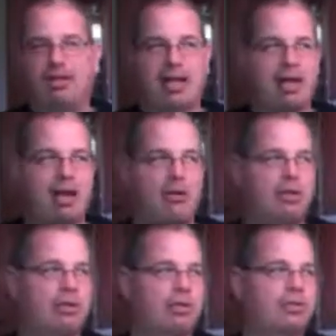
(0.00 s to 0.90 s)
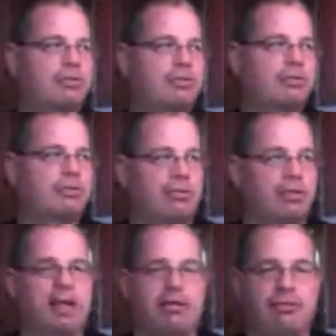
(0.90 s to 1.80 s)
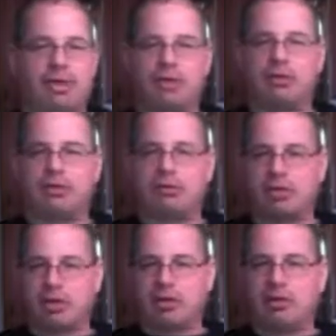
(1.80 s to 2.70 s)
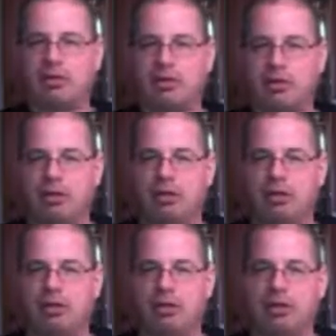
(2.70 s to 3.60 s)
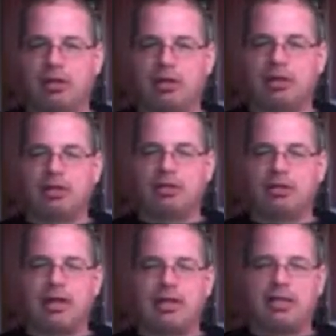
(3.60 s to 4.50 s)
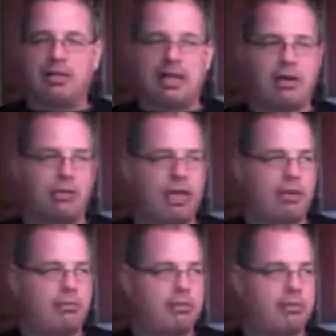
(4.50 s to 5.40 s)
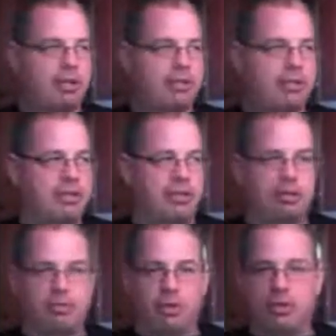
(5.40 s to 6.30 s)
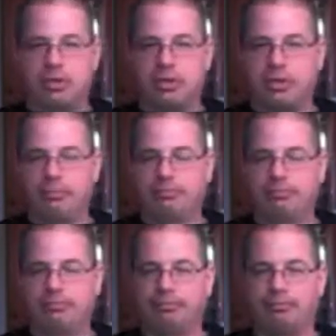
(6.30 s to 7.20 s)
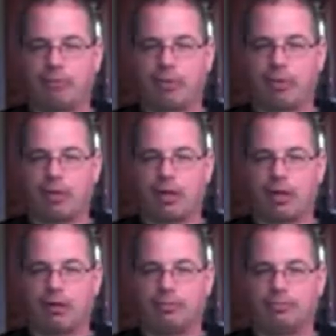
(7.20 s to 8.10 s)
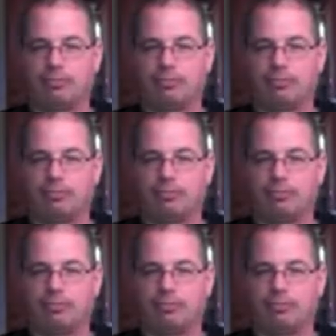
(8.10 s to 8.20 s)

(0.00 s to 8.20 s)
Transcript: allowing those related videos from showing. So I can see how that would be considered abuse. Yeah, and the thing